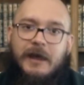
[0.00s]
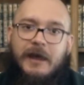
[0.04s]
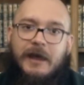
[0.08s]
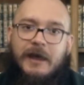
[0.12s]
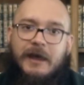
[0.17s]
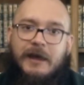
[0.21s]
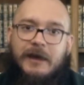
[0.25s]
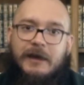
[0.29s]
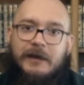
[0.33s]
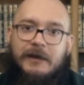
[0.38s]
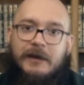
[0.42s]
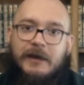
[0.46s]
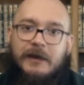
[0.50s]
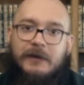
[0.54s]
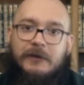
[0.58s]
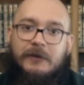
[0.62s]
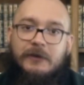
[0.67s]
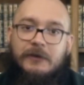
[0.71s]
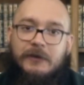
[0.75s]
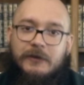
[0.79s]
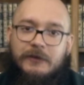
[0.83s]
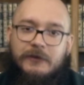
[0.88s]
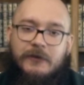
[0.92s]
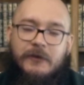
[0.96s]
and I
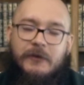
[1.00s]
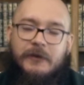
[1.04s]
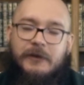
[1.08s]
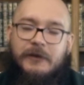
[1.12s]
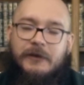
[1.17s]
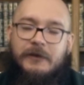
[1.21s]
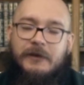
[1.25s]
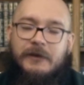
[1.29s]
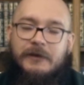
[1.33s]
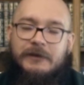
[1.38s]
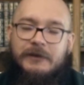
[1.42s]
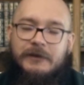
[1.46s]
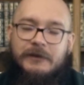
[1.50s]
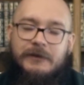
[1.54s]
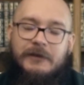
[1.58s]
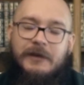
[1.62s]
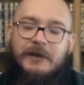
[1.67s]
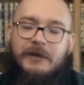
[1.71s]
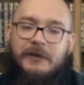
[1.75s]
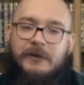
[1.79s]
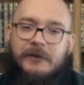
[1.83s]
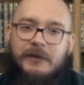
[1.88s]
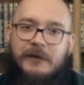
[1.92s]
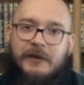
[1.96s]
do look forward to
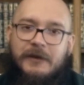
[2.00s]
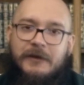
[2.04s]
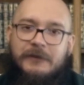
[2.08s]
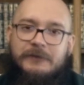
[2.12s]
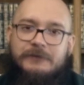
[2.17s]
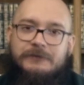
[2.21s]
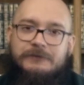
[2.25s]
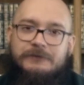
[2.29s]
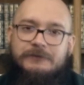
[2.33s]
seeing you there.